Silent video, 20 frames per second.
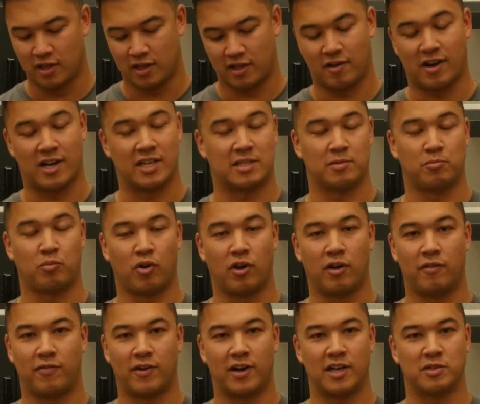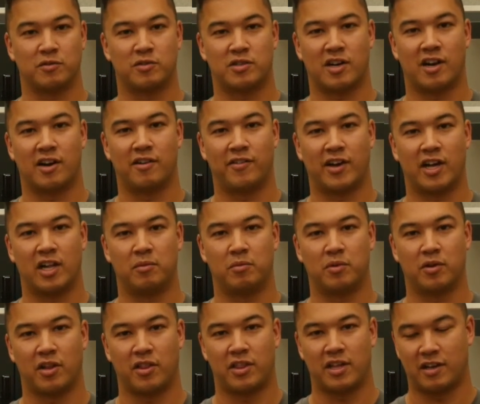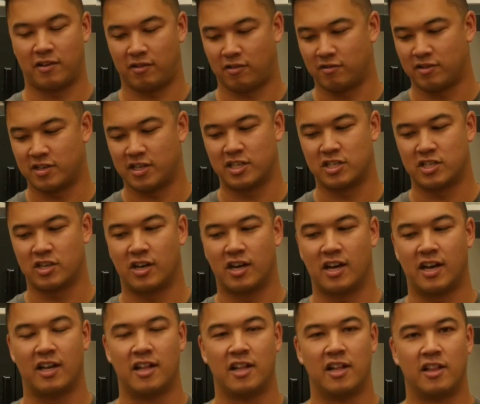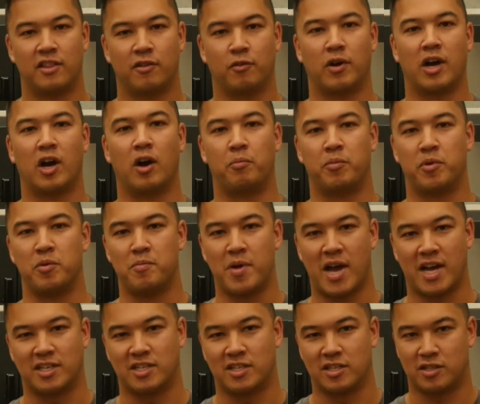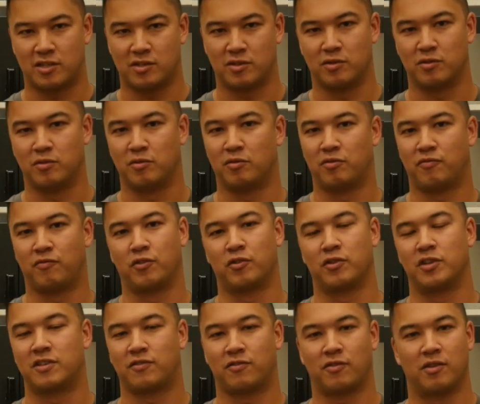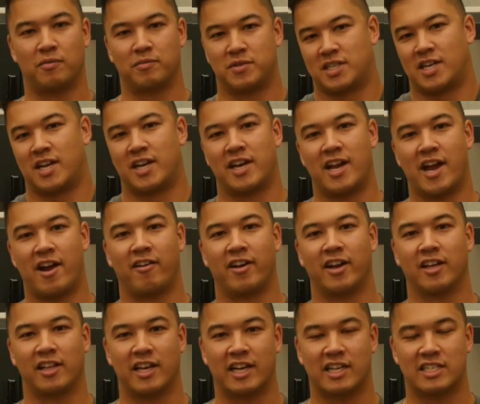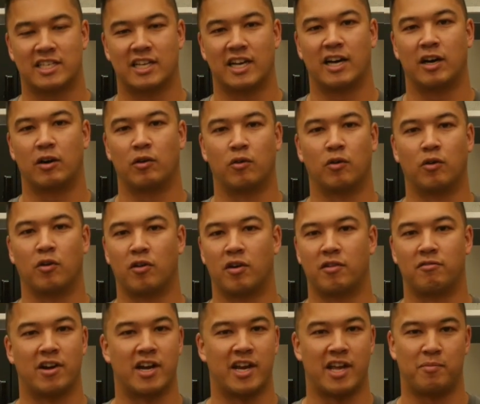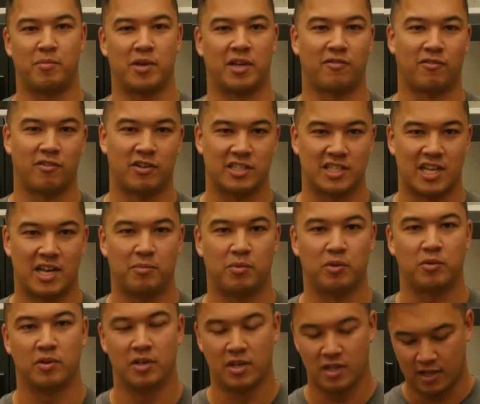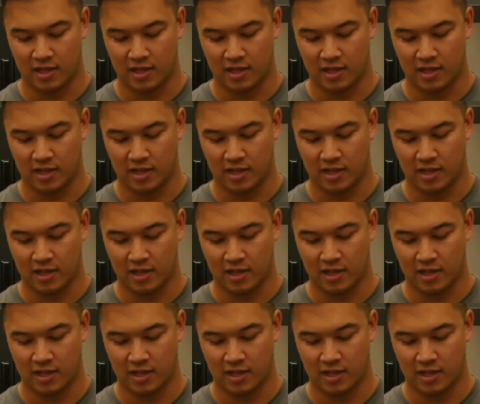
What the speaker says: there are some profiles which are available, I think, through DJI, that will help you match it to footage from, say, an Arri Alexa or a Red Epic, for example.